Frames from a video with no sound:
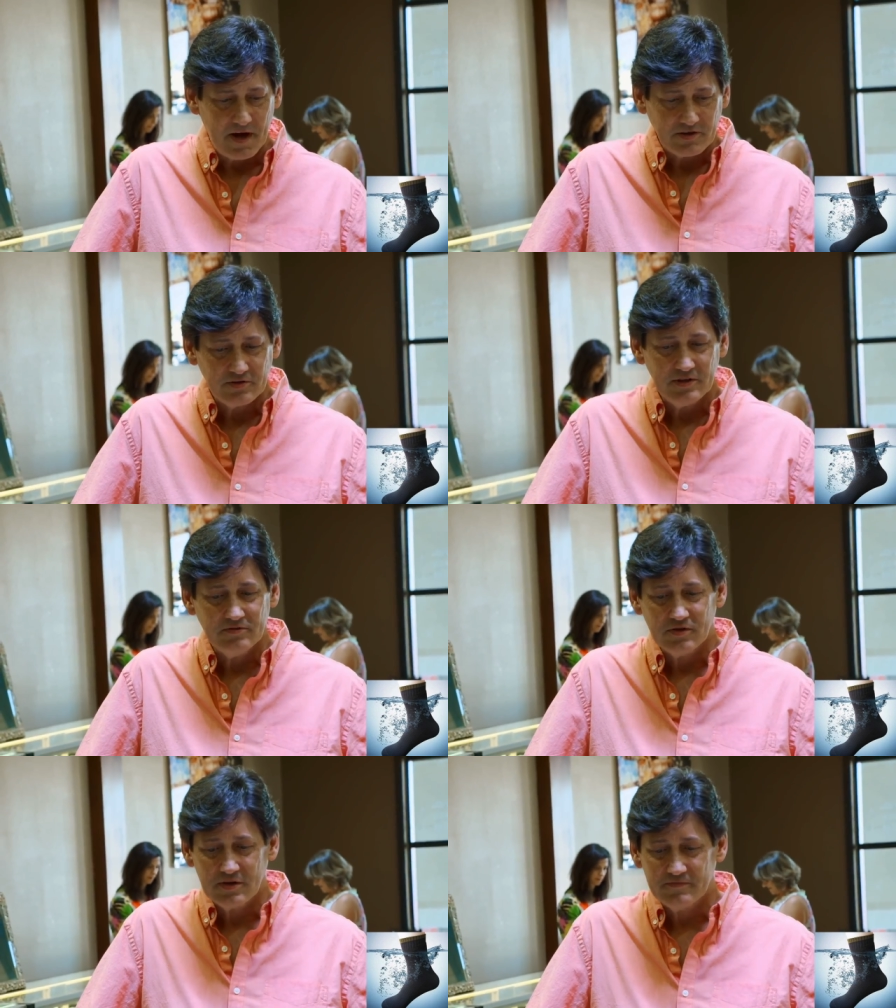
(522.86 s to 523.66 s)
I'm actually
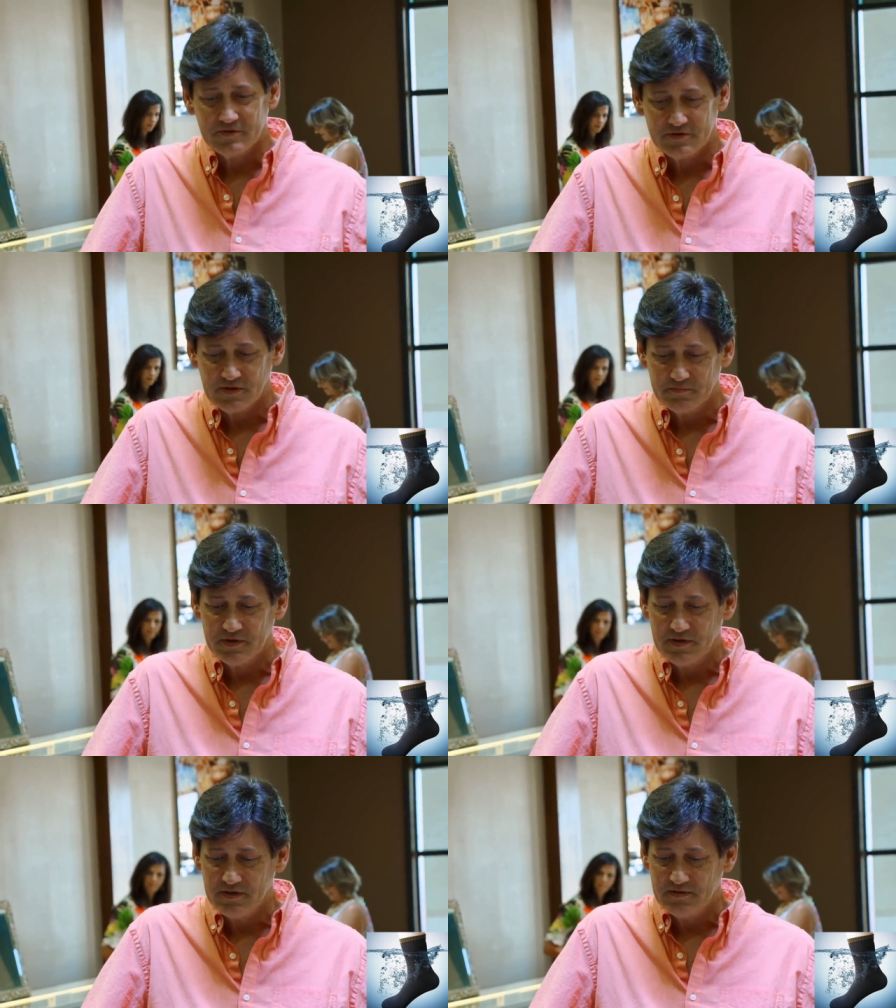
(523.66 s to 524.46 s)
looking for
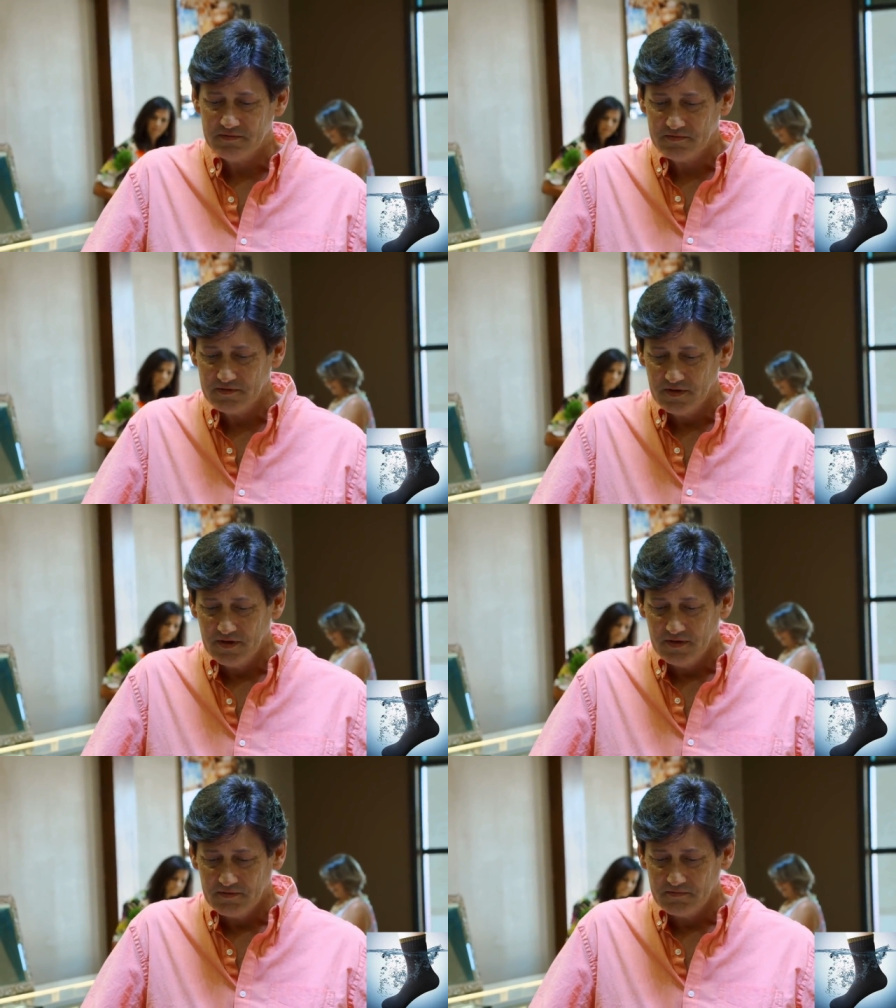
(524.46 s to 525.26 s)
something
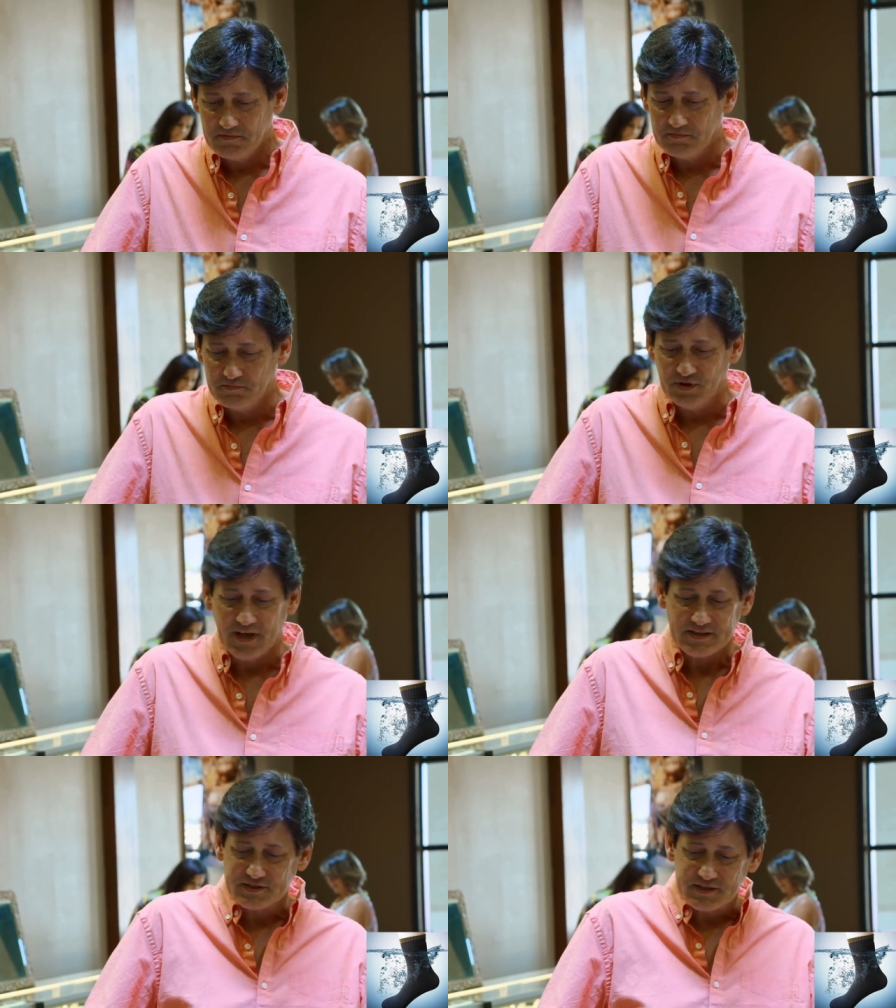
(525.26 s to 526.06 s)

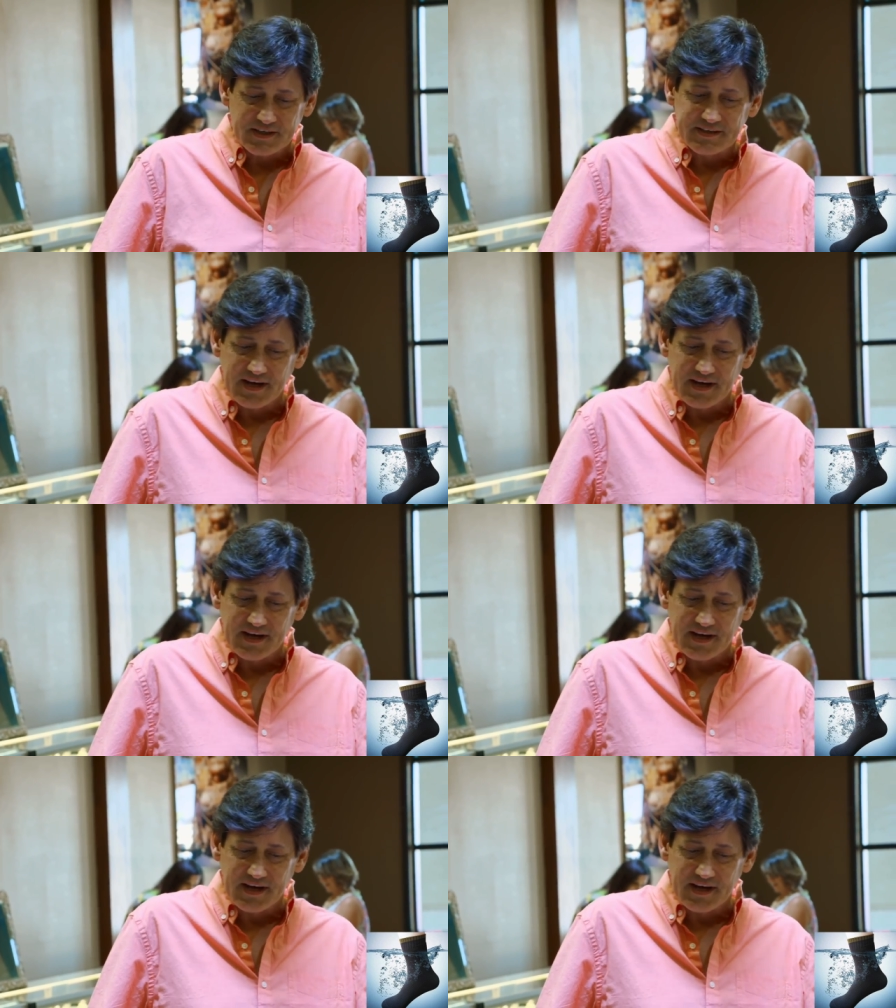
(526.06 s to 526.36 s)
less than a